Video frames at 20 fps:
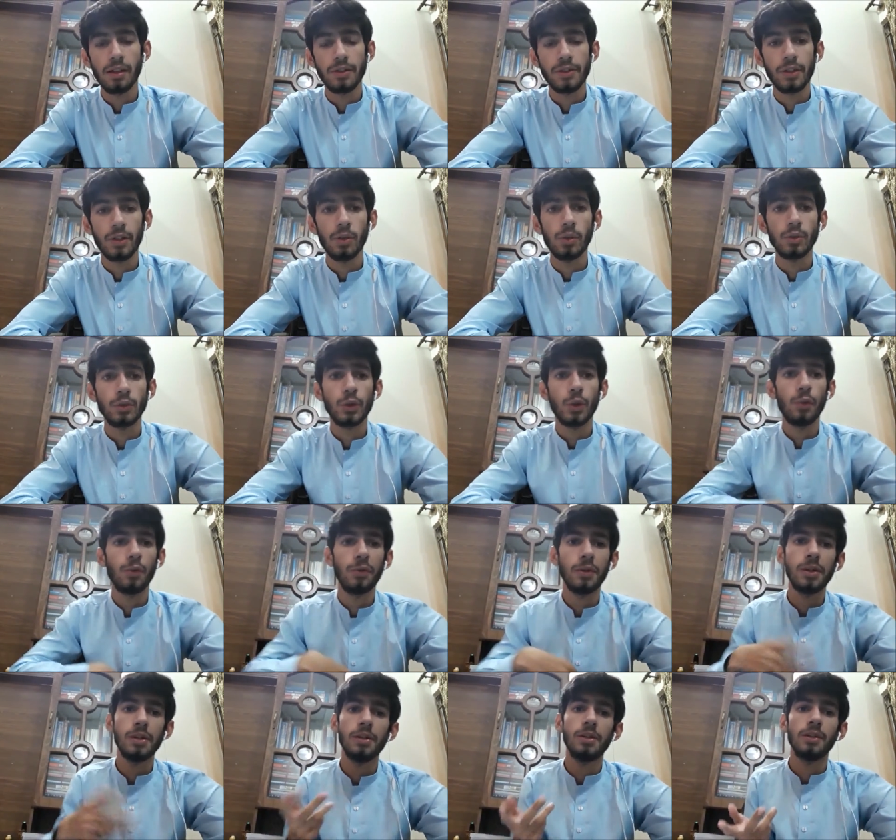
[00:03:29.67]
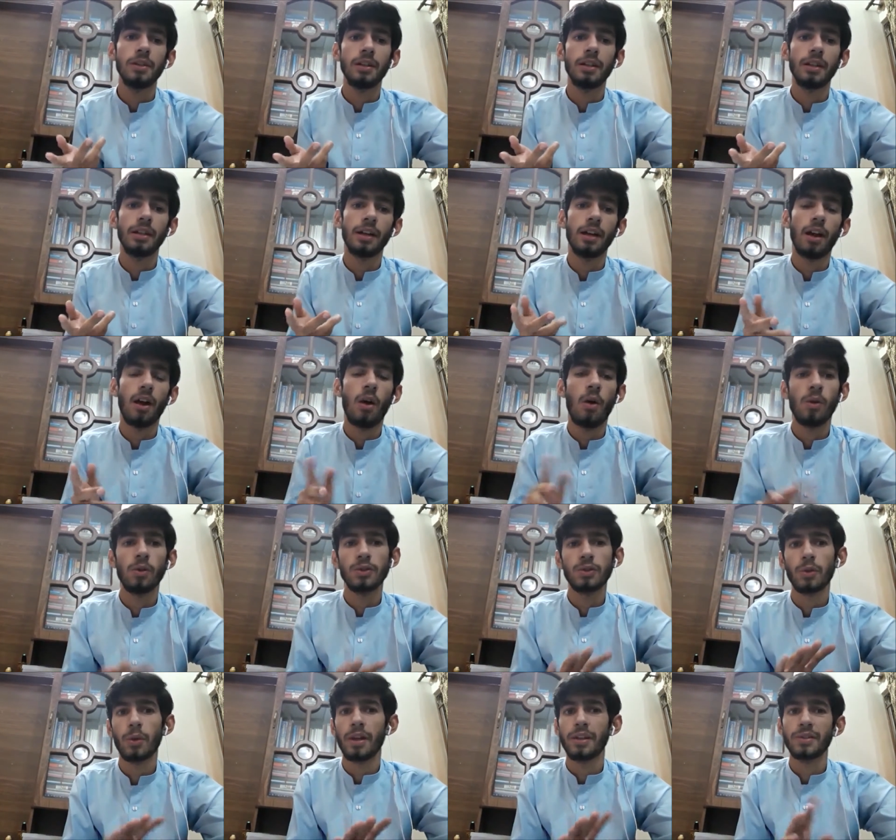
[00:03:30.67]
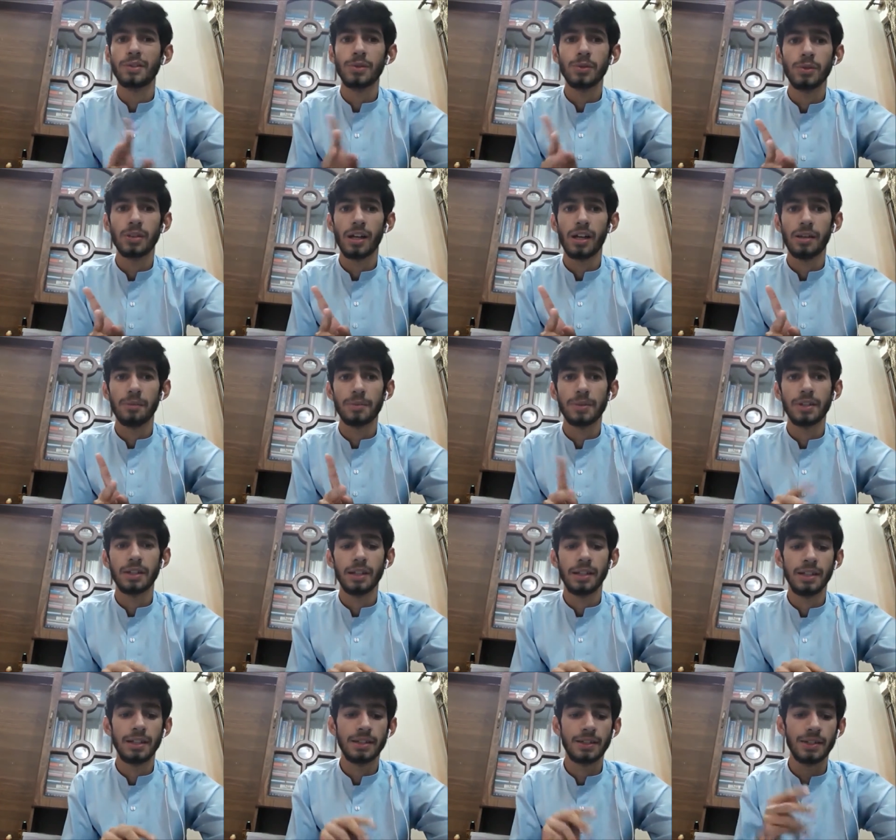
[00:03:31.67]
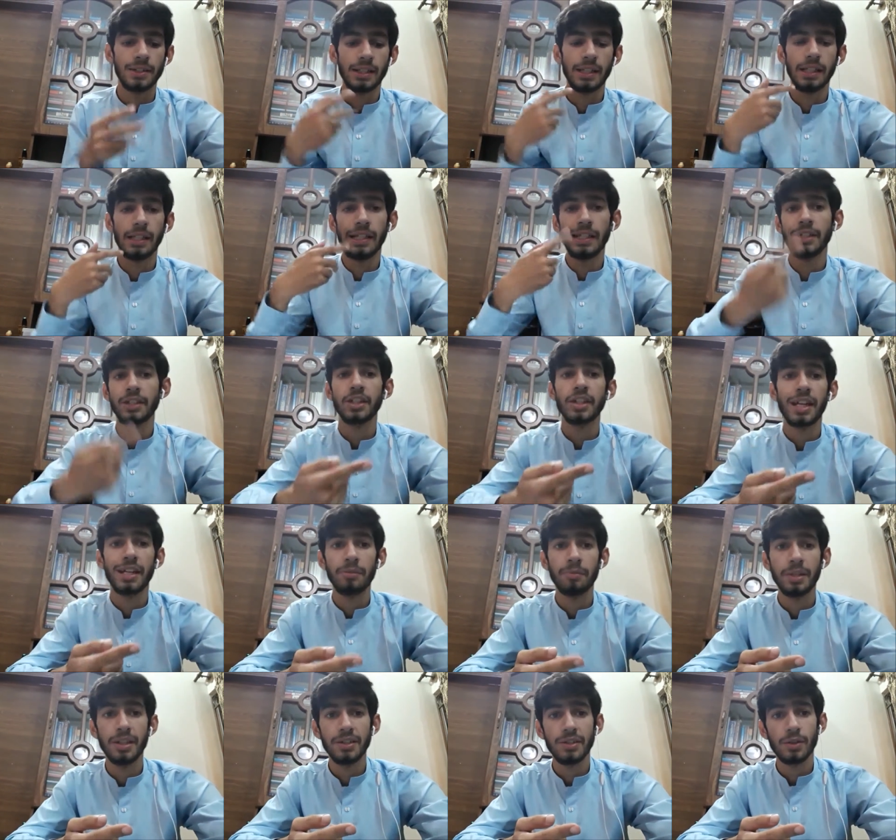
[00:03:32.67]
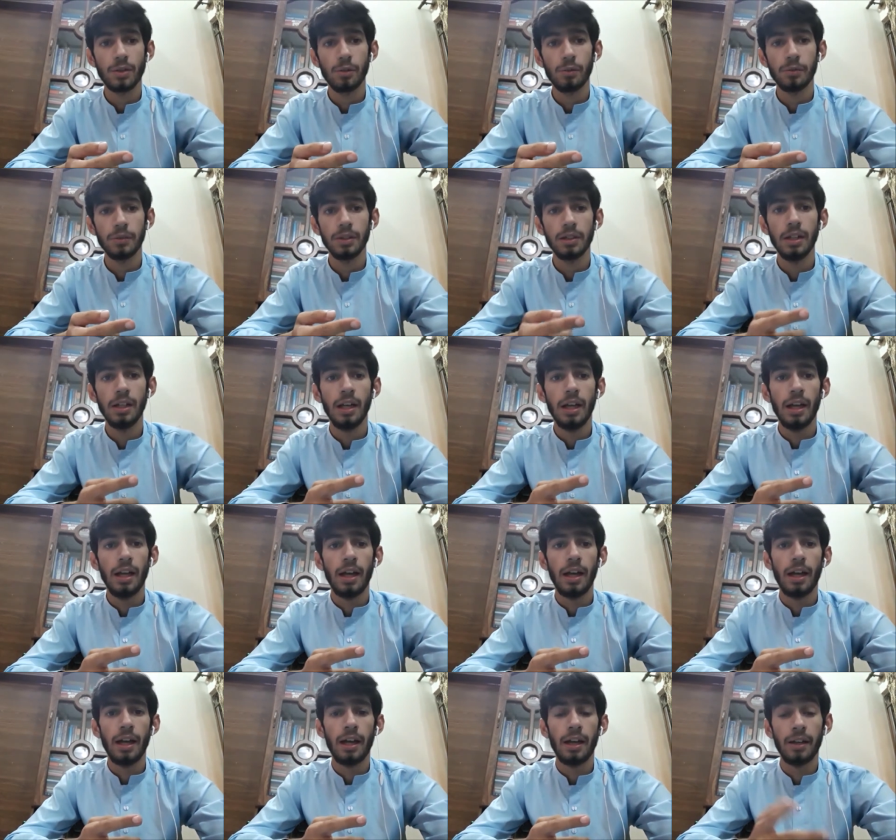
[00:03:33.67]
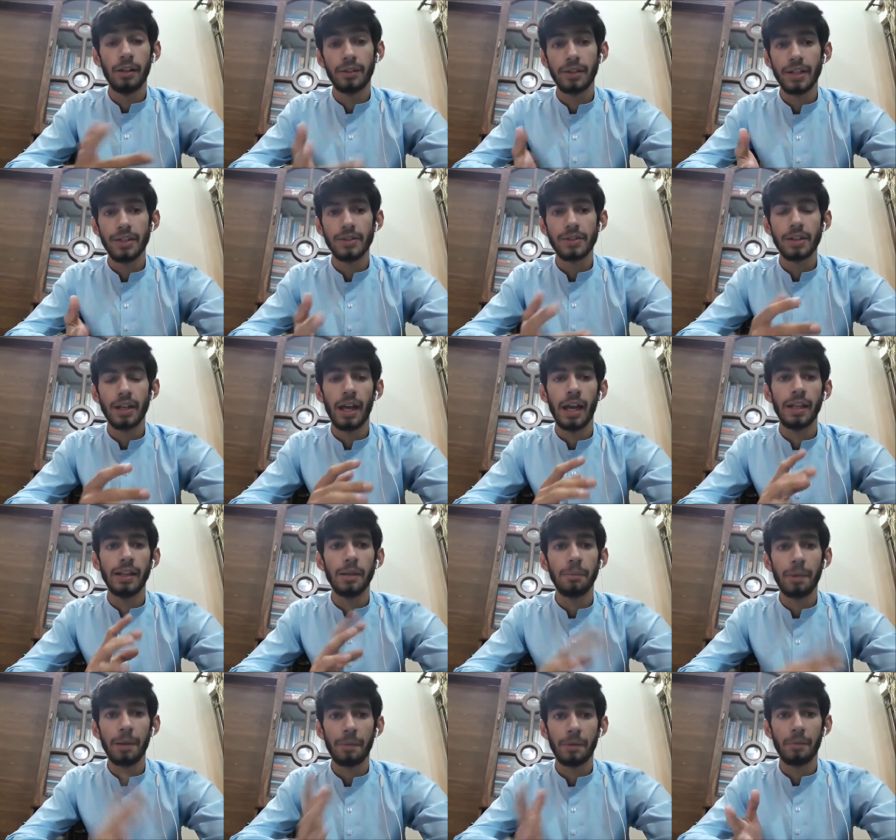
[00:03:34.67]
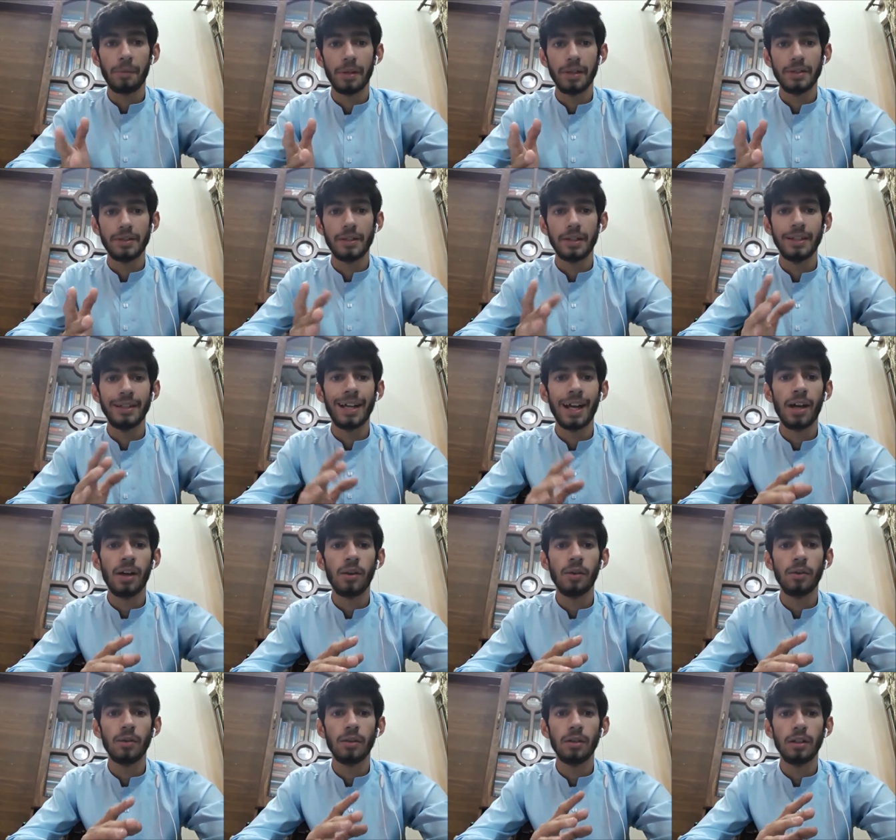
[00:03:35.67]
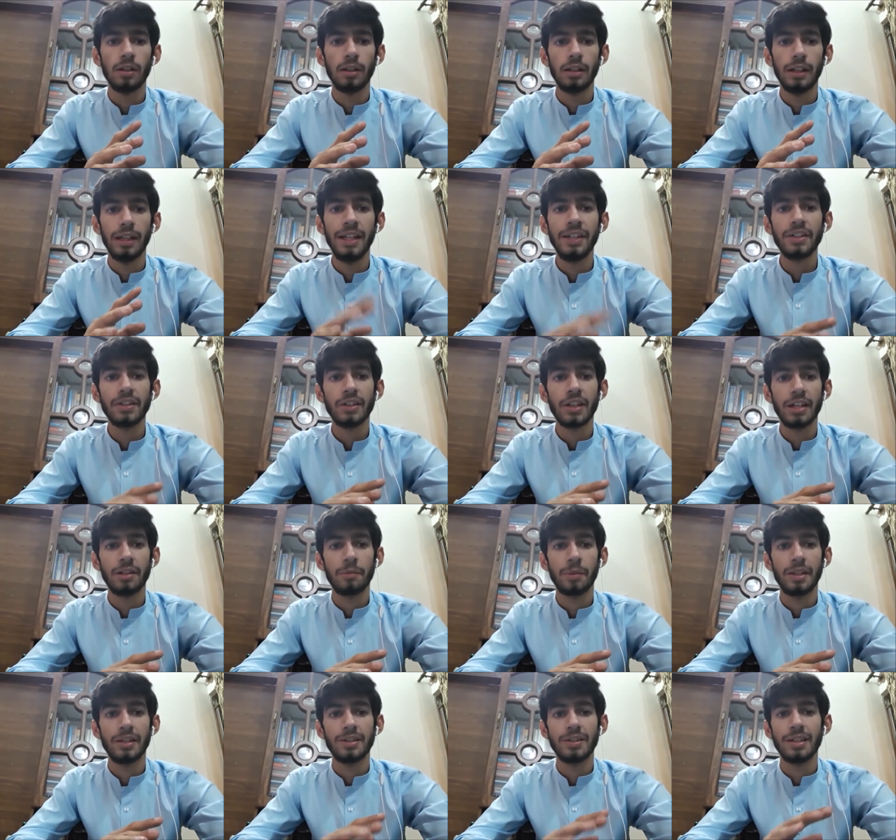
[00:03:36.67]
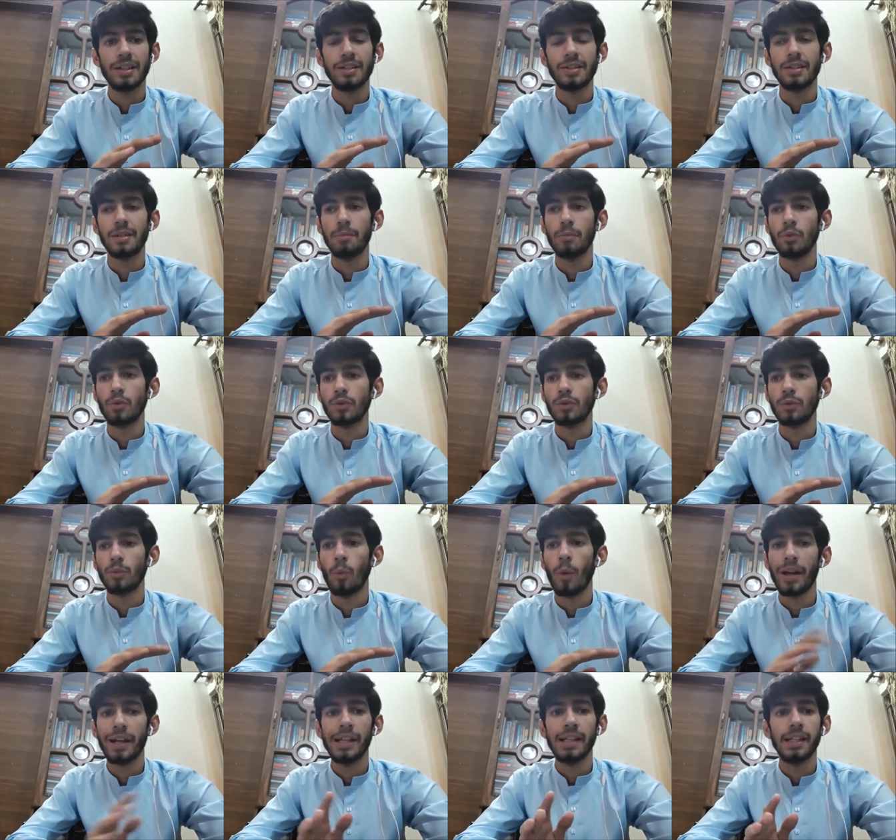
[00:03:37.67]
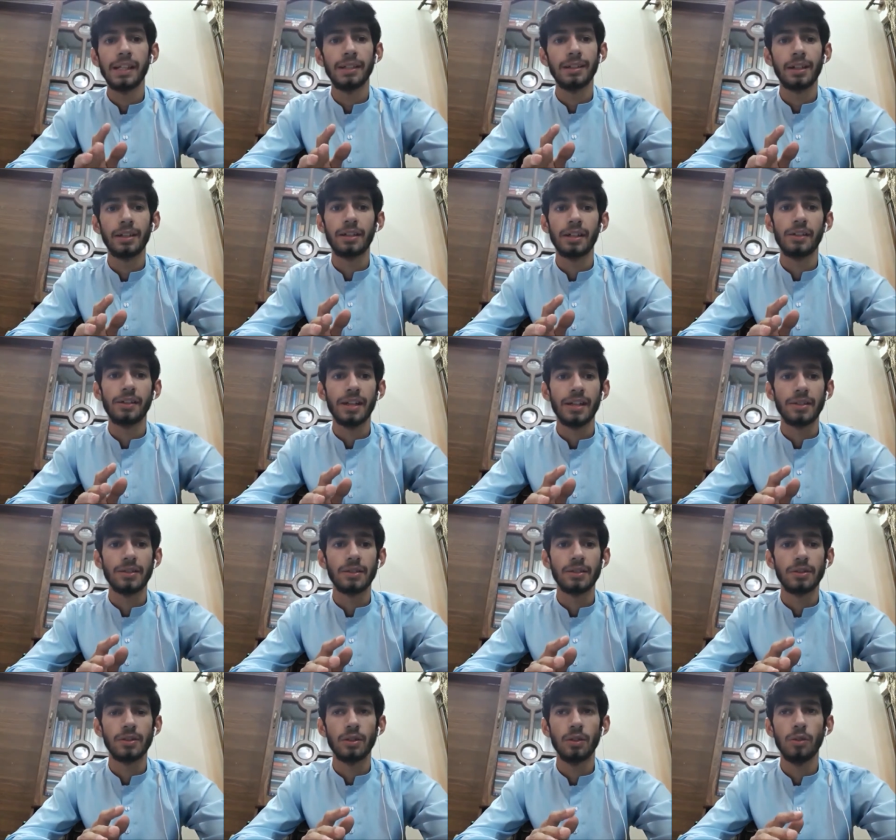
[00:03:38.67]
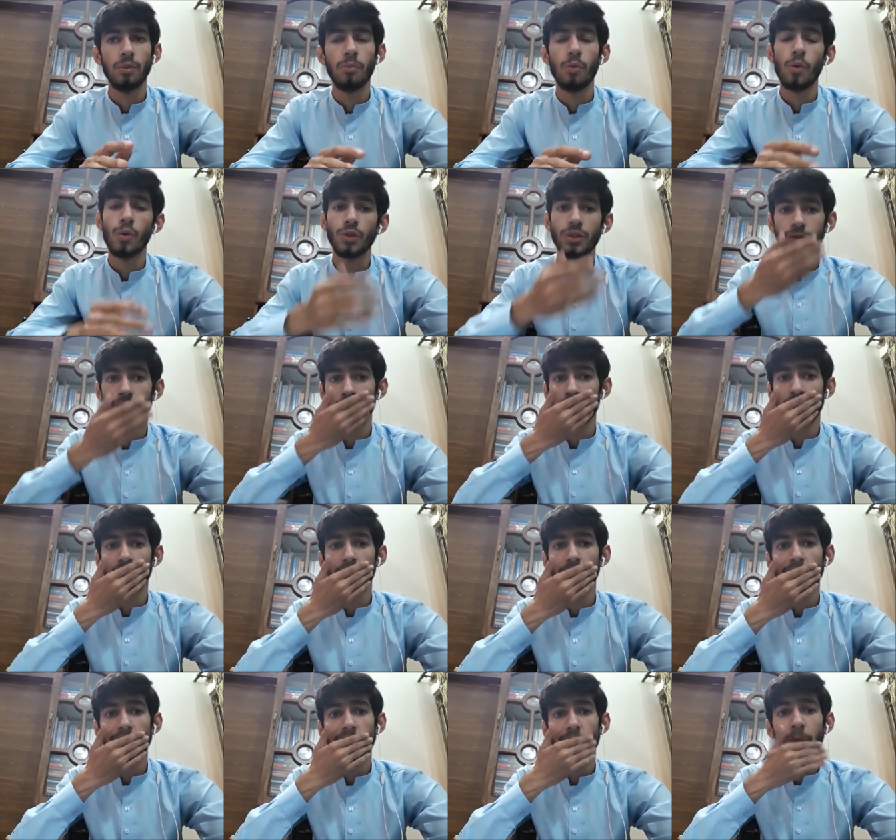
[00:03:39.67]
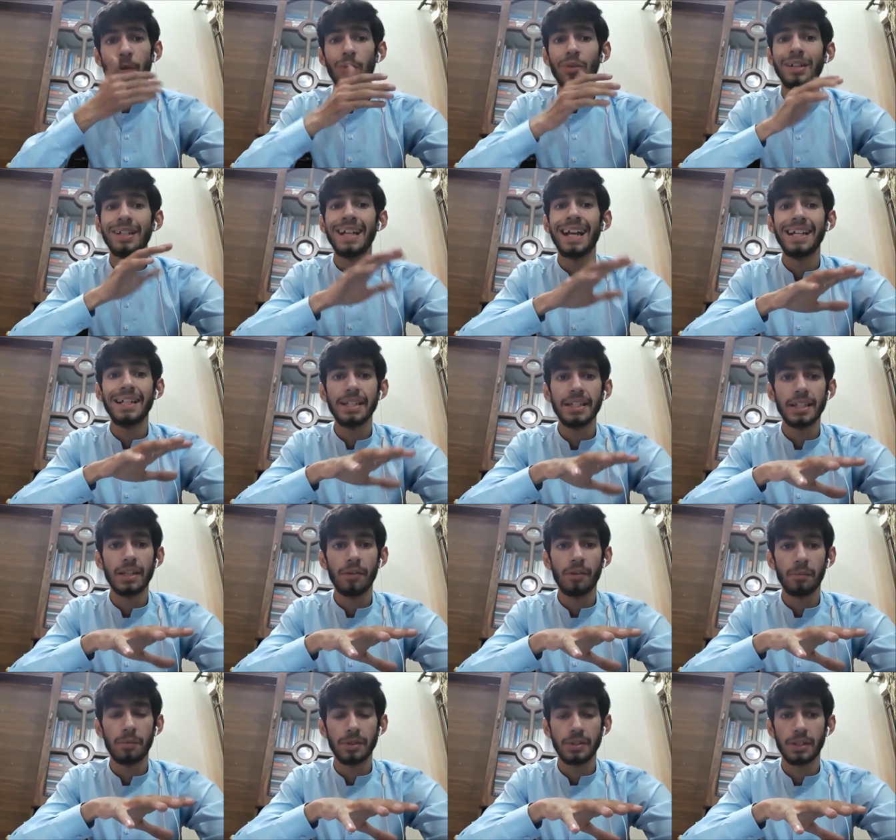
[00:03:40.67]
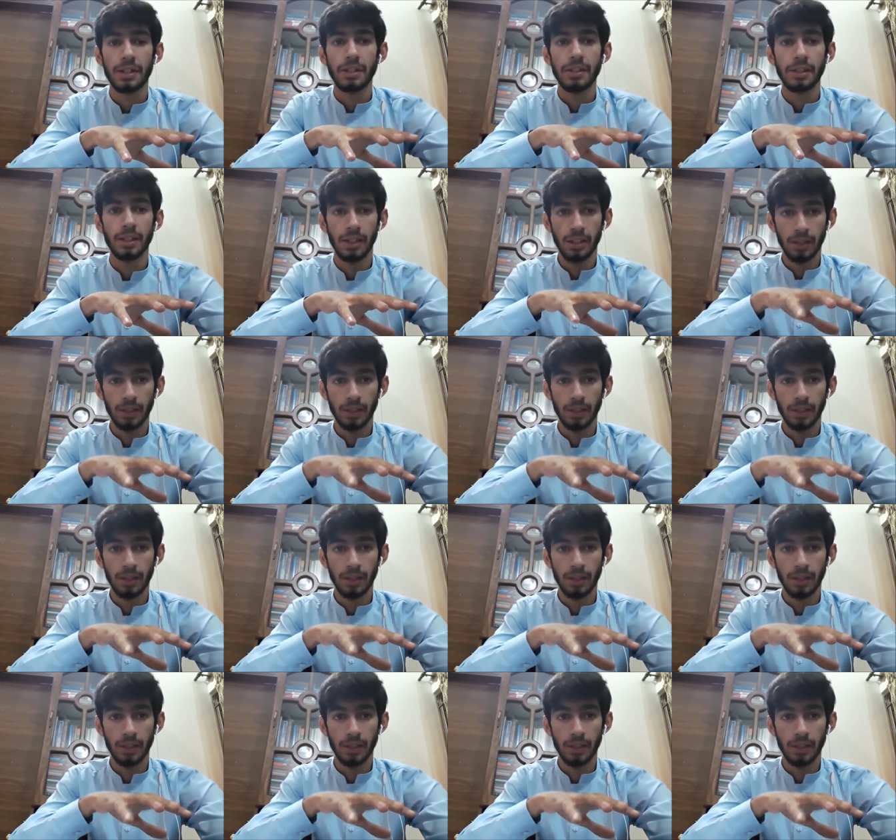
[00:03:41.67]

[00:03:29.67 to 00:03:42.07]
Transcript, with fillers: So TOEFL also has two types. It's the internet-based TOEFL uh, test and the paper-based. Now, internet-based is the most widely conducted test. So most of the students, about 97%